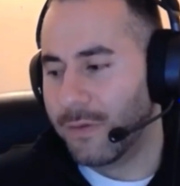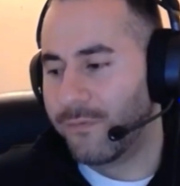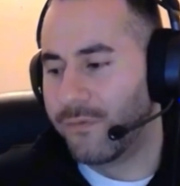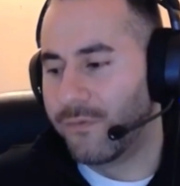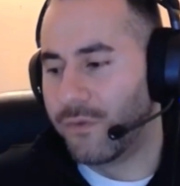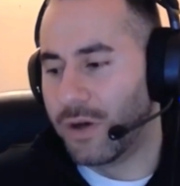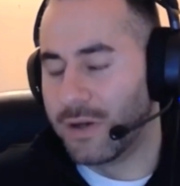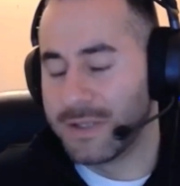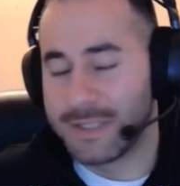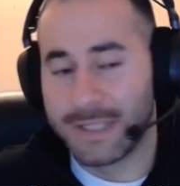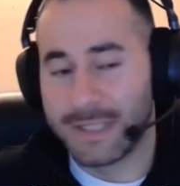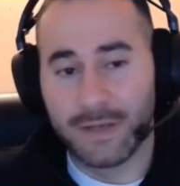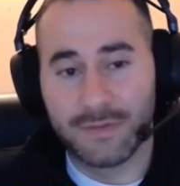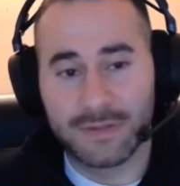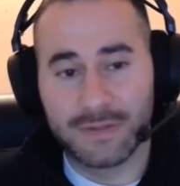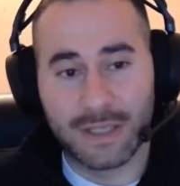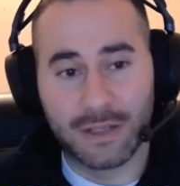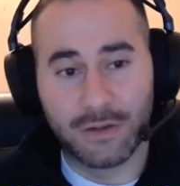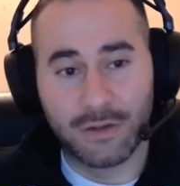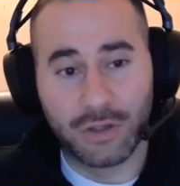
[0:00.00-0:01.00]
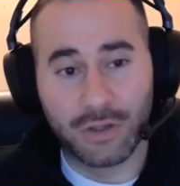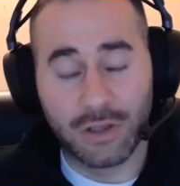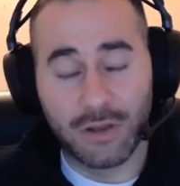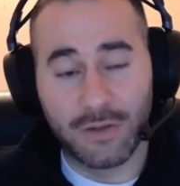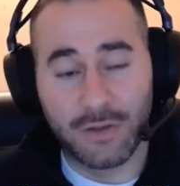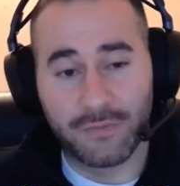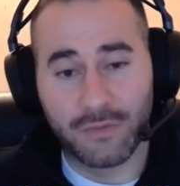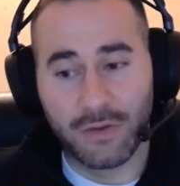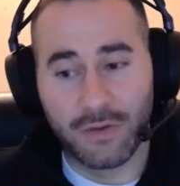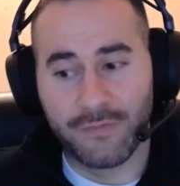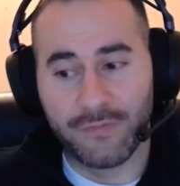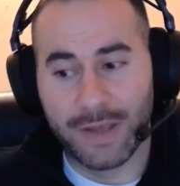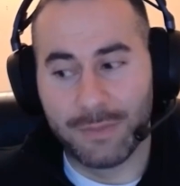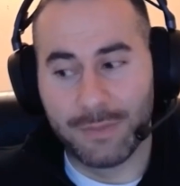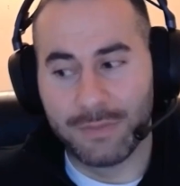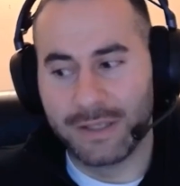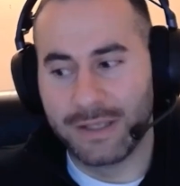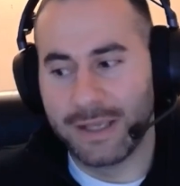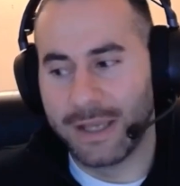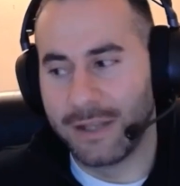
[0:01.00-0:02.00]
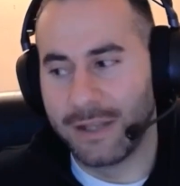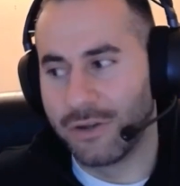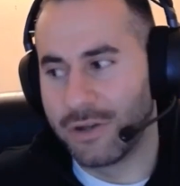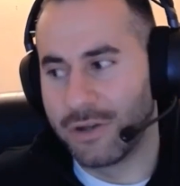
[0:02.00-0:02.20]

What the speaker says: for ourselves and look after our family and